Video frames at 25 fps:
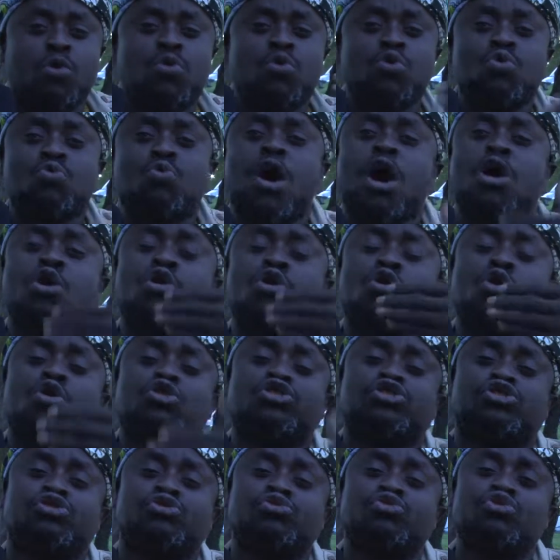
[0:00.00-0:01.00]
what
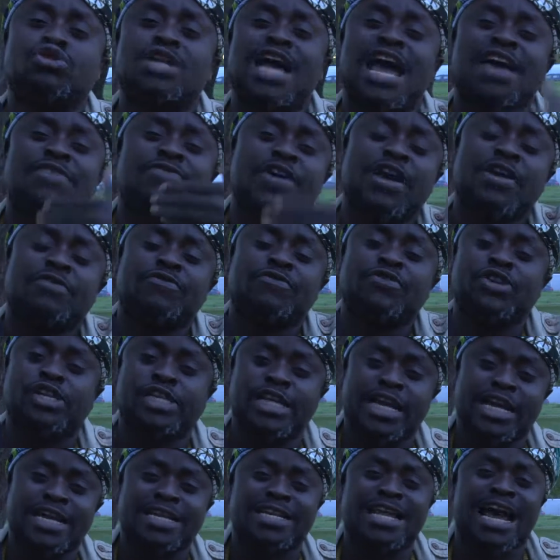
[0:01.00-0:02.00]
goes through life every
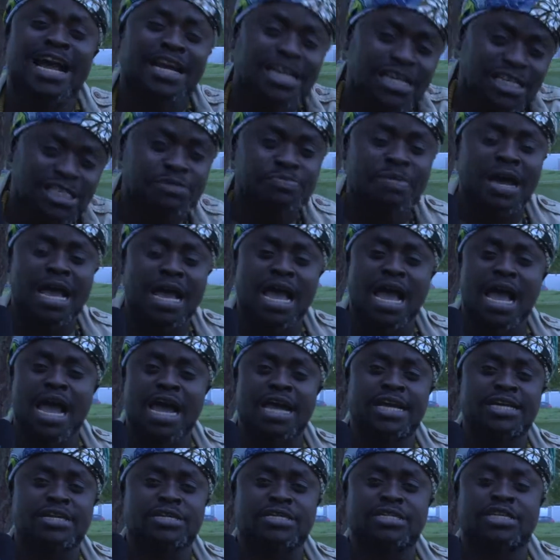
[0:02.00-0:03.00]
day. That is my
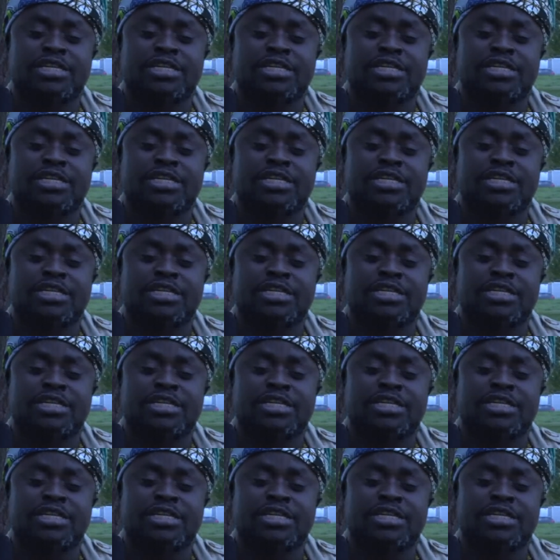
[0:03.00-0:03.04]
idol.